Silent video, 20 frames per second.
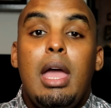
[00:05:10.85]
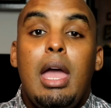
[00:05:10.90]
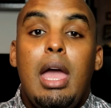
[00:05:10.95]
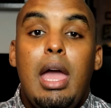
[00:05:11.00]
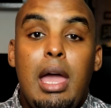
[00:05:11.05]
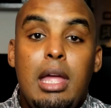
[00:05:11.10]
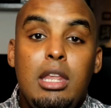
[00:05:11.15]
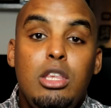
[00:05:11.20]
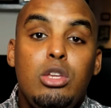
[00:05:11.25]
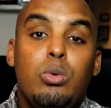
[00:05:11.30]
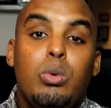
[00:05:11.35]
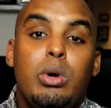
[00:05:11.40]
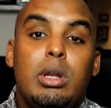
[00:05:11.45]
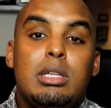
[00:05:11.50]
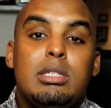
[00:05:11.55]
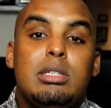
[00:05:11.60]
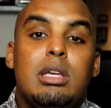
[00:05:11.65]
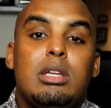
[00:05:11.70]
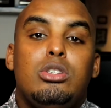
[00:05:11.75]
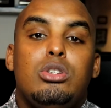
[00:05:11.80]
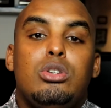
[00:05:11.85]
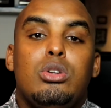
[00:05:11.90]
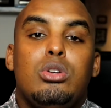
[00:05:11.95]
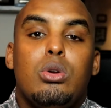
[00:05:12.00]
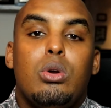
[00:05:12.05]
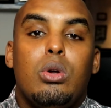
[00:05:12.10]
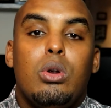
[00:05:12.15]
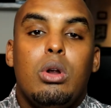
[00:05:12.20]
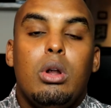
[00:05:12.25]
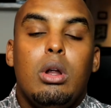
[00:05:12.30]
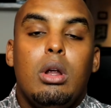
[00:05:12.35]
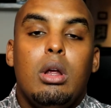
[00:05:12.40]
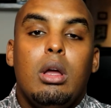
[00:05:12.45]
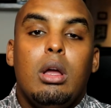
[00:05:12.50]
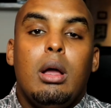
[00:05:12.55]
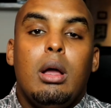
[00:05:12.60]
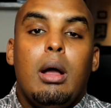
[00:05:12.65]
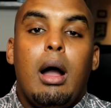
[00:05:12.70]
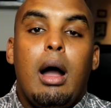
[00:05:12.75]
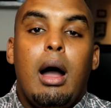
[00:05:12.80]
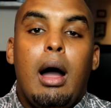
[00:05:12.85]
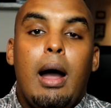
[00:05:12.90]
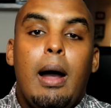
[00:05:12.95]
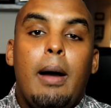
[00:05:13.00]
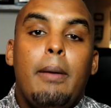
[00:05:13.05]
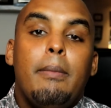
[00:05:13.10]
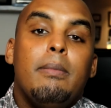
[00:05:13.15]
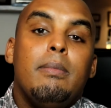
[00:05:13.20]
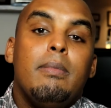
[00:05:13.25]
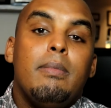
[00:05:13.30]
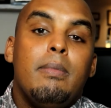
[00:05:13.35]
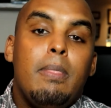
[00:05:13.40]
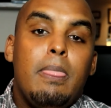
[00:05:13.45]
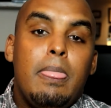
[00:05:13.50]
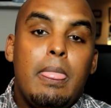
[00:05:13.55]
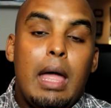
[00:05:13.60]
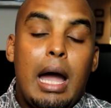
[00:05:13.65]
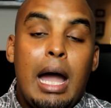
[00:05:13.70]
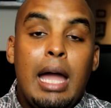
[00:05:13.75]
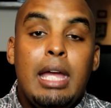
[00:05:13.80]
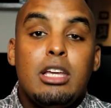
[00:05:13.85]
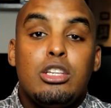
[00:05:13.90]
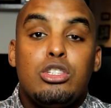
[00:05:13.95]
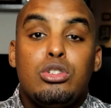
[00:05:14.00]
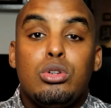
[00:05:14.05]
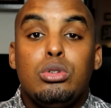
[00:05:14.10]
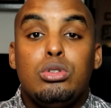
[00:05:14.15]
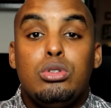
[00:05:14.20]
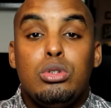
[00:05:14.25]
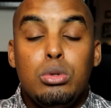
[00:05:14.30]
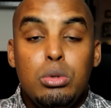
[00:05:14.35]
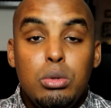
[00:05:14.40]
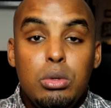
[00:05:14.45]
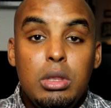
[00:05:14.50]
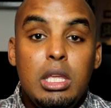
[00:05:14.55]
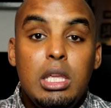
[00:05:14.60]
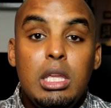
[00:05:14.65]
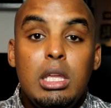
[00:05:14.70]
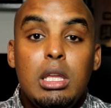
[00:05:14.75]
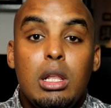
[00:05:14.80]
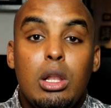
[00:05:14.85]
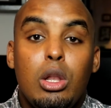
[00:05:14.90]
and you want to set your ISO to the